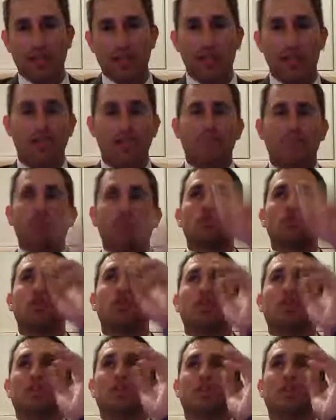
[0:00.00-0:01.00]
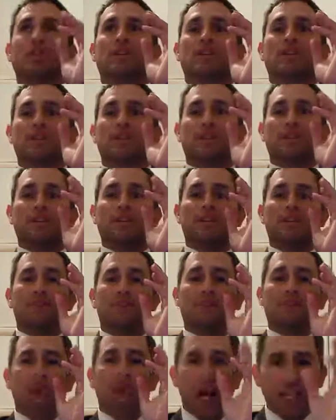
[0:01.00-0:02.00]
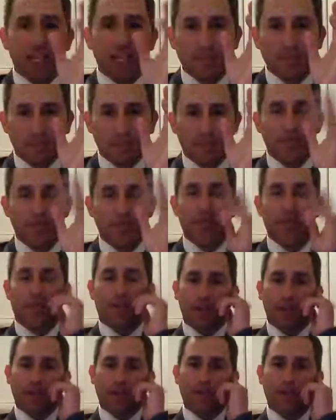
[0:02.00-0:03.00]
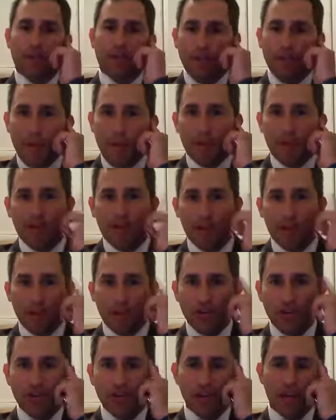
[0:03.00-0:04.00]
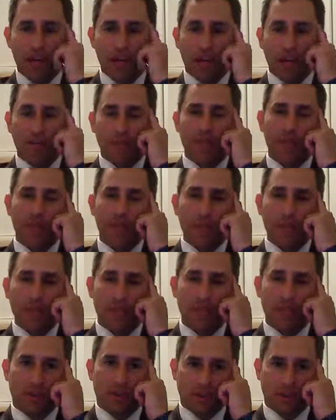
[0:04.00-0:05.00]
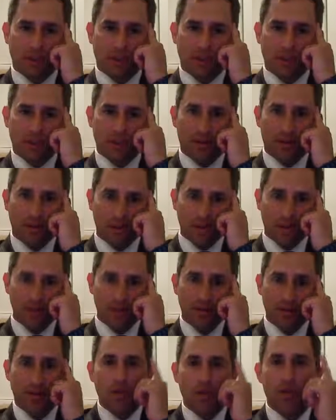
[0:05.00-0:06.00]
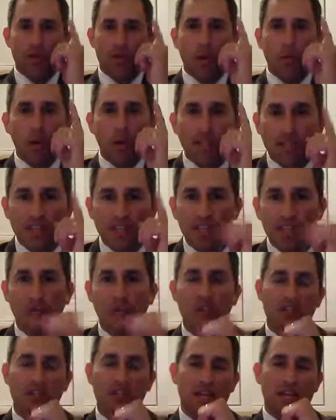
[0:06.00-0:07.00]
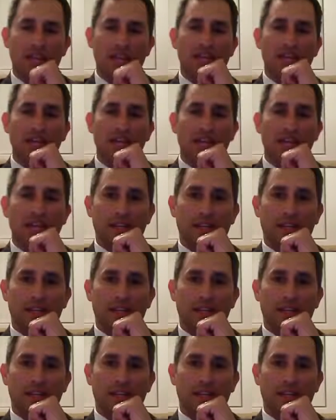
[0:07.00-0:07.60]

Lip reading: the most plausible theory. Now remember, you're using Occam's razor, right? What's the most likely